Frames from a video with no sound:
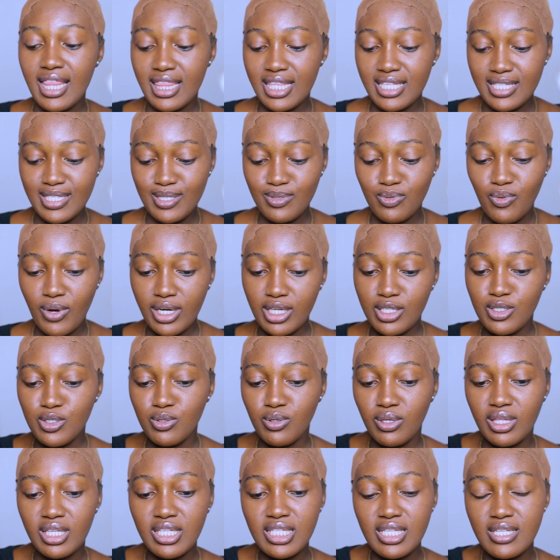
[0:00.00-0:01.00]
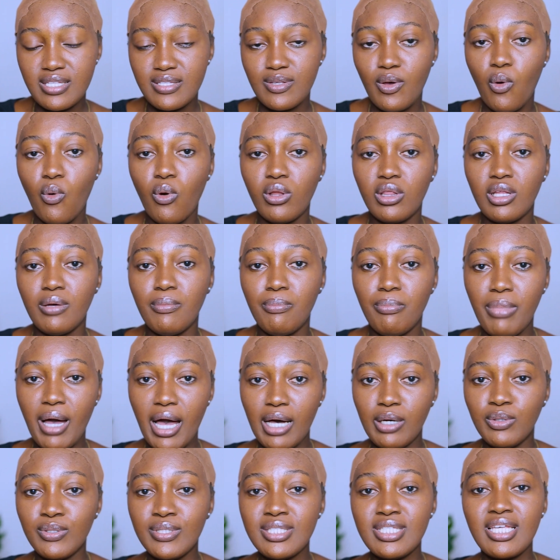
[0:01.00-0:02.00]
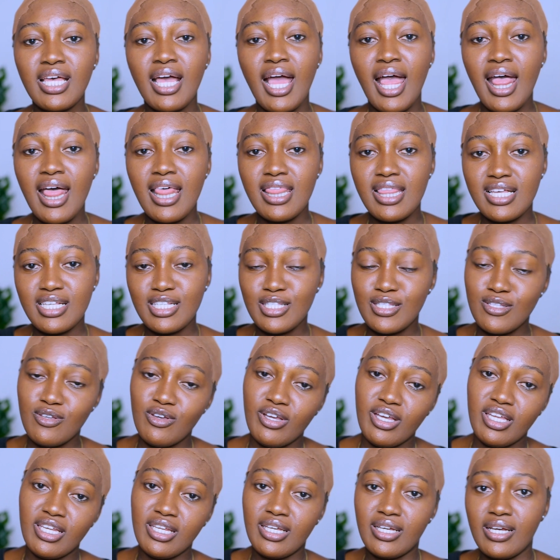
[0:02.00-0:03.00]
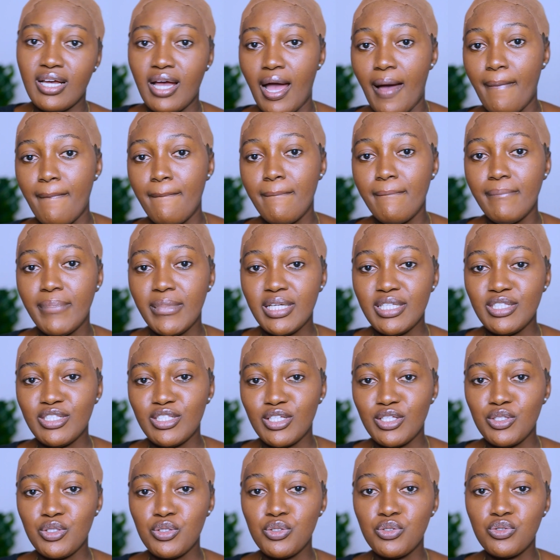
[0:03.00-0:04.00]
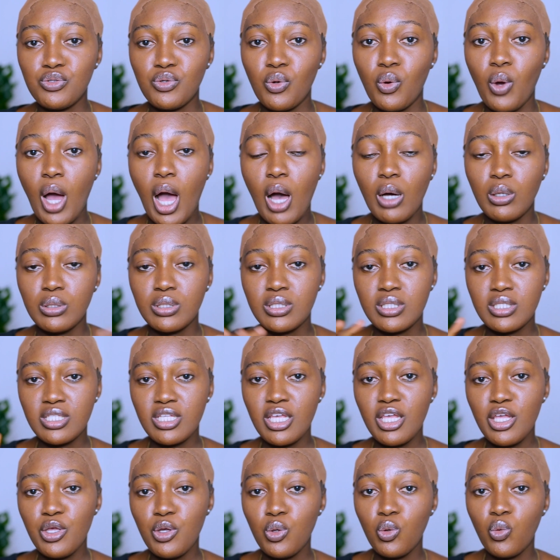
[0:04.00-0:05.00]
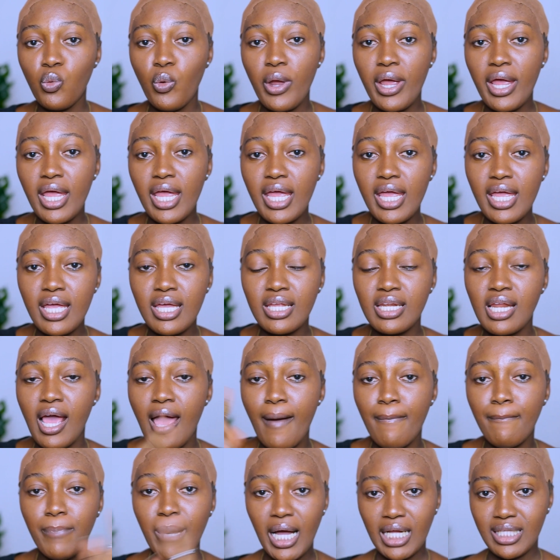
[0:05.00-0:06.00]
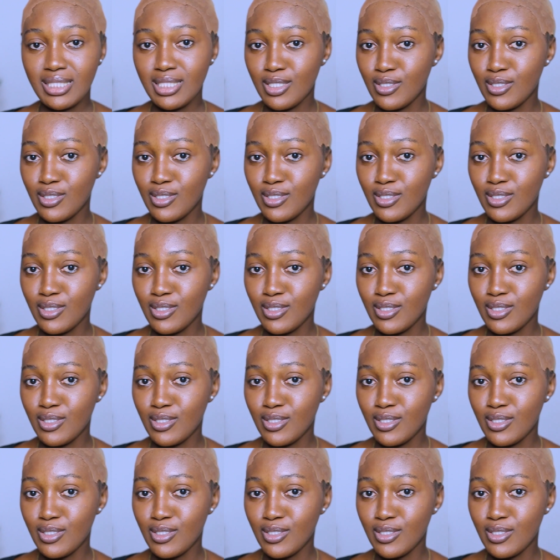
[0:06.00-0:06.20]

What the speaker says: this one. So this is all about the stocking cap method. So I'll see you in a part